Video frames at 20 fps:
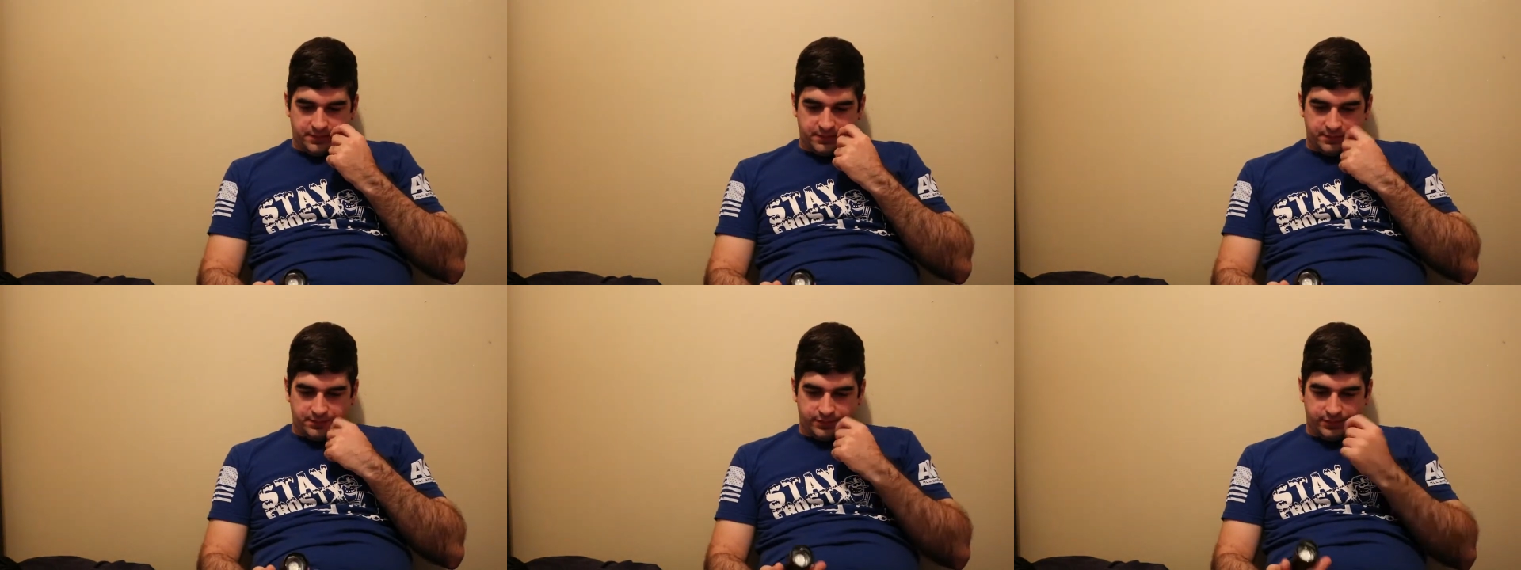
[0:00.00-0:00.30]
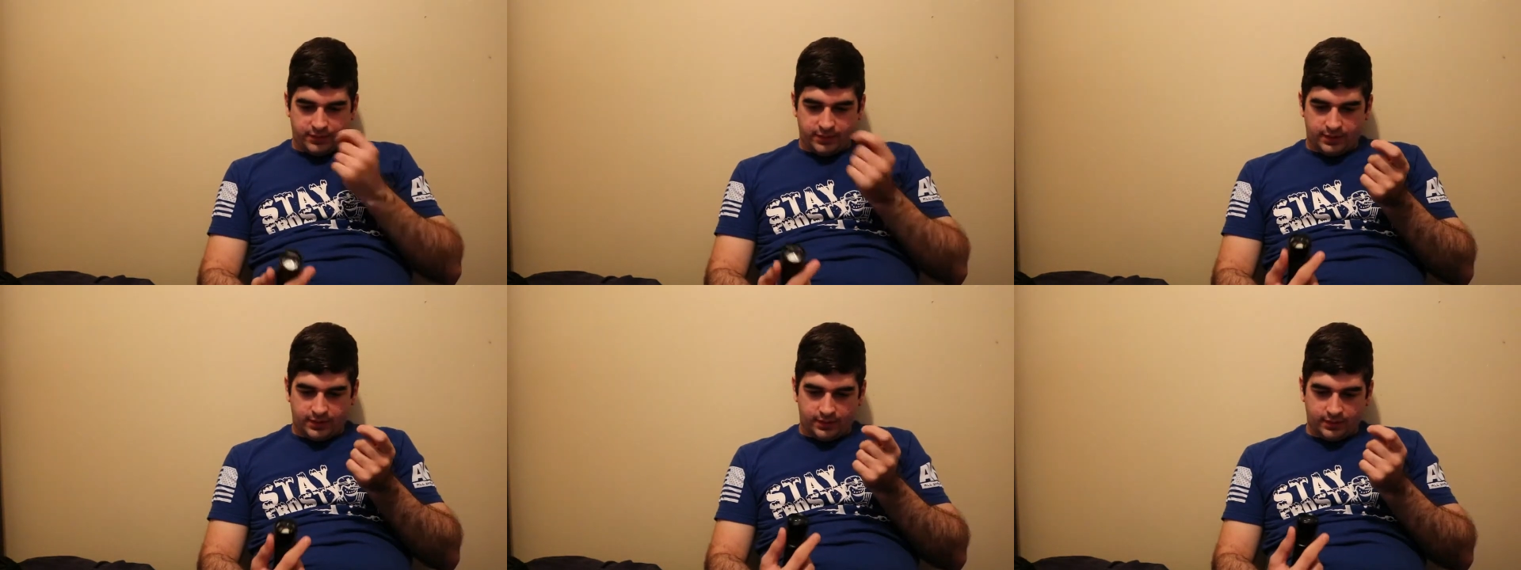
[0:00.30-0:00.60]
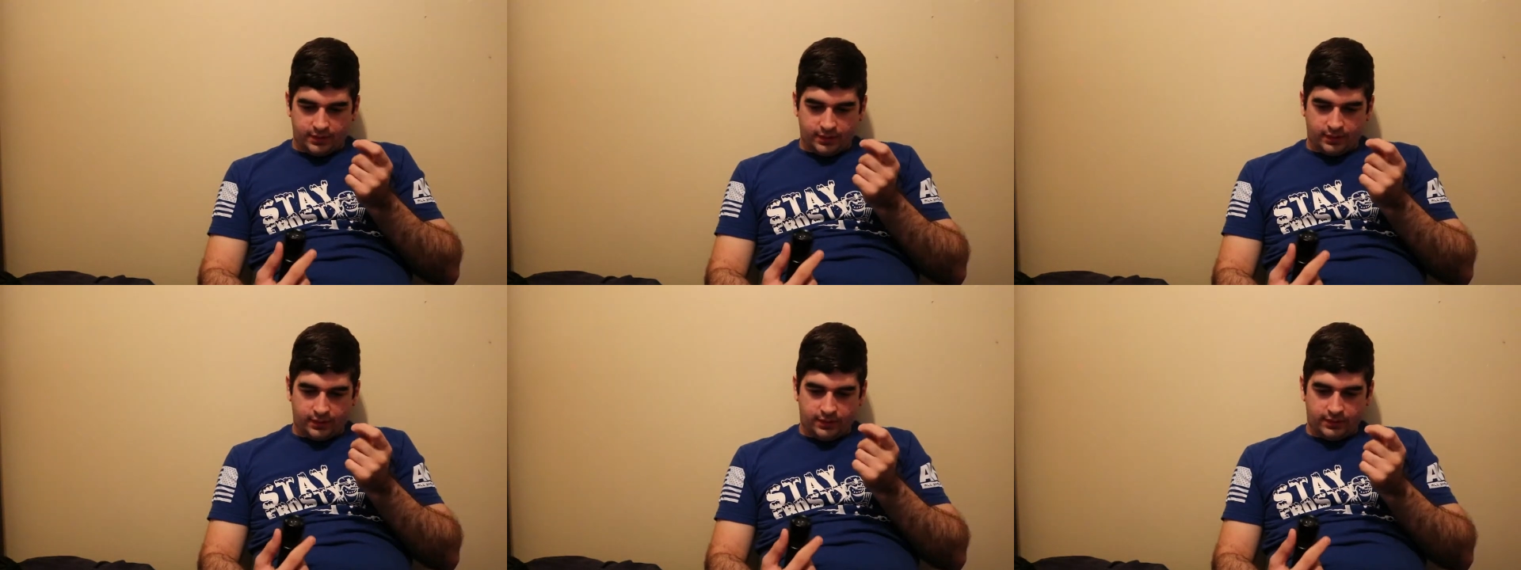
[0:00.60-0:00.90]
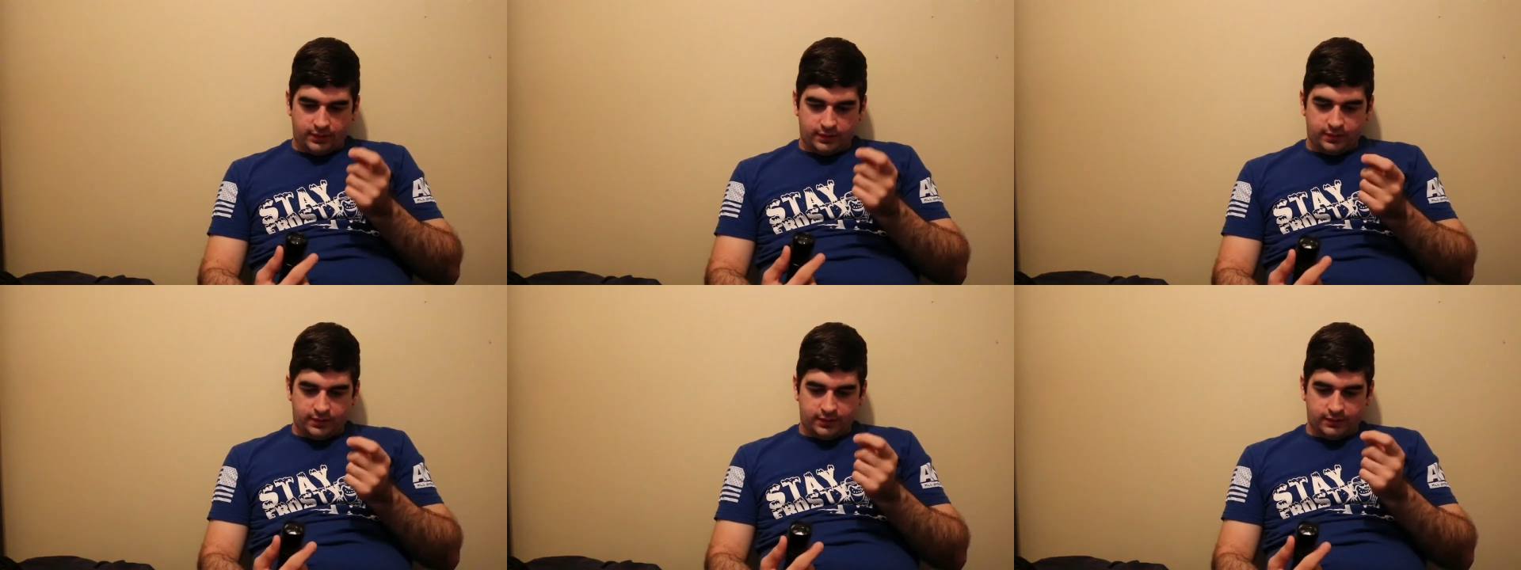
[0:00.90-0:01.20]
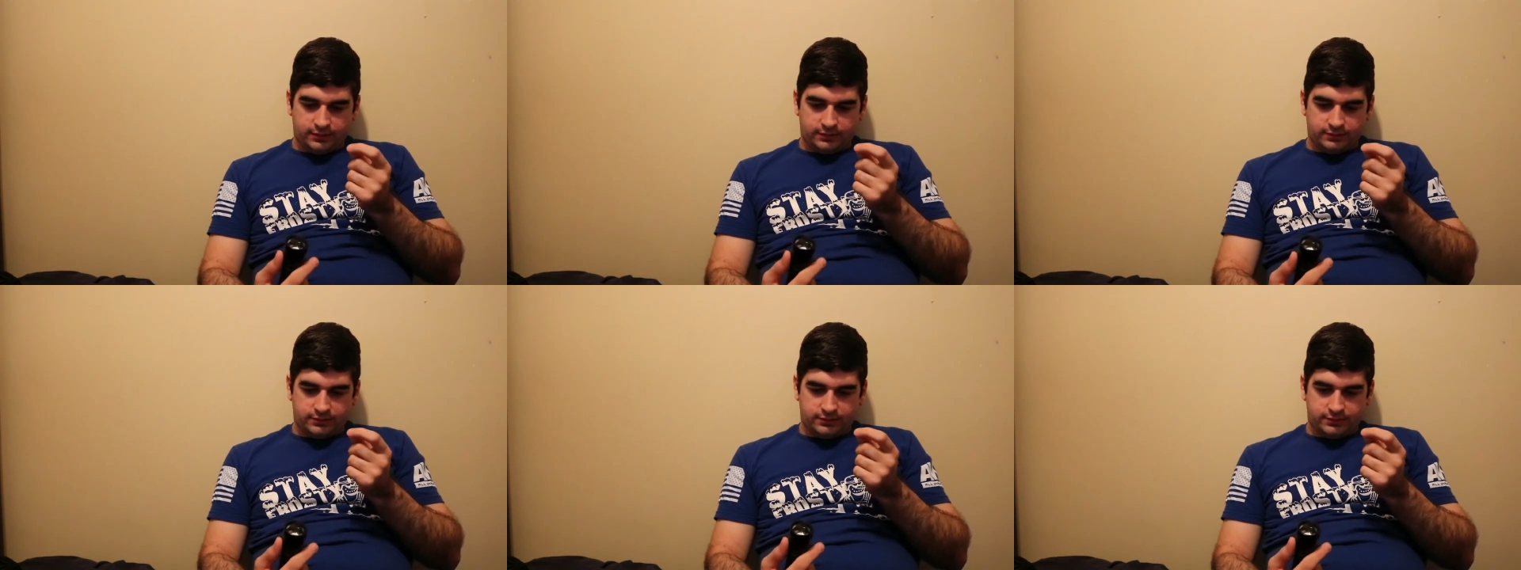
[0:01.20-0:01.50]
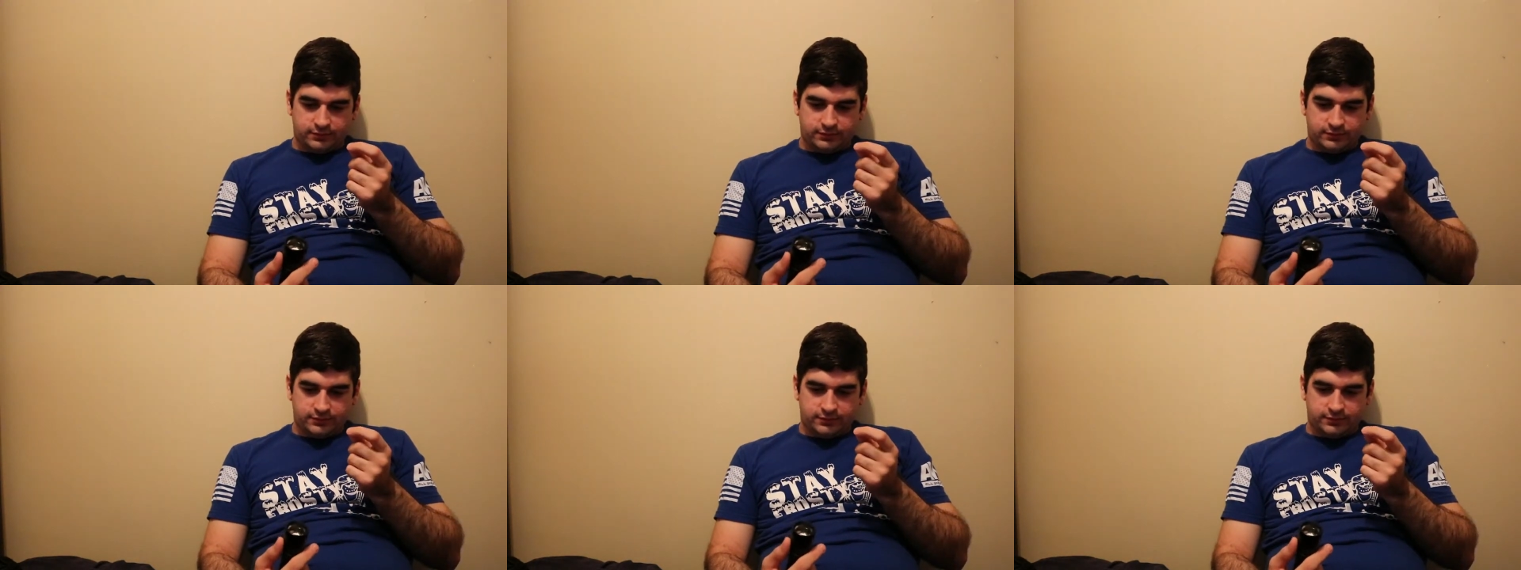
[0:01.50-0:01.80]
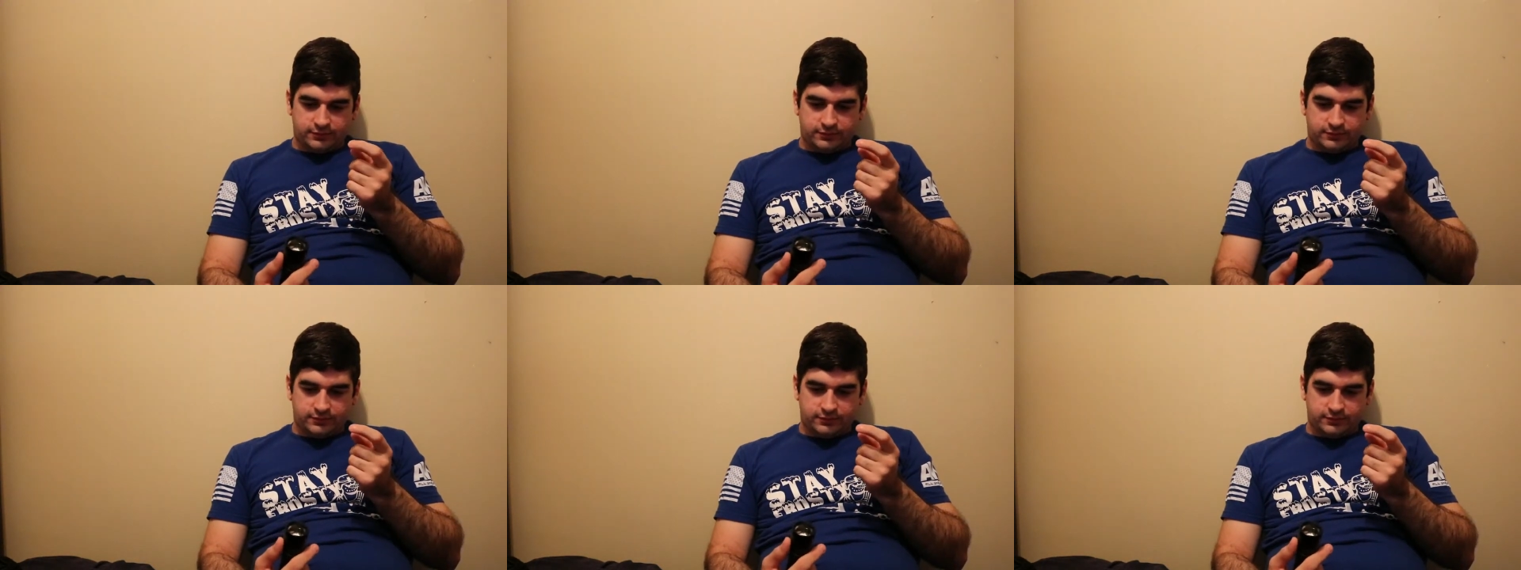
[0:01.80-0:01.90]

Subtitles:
Nothing is said.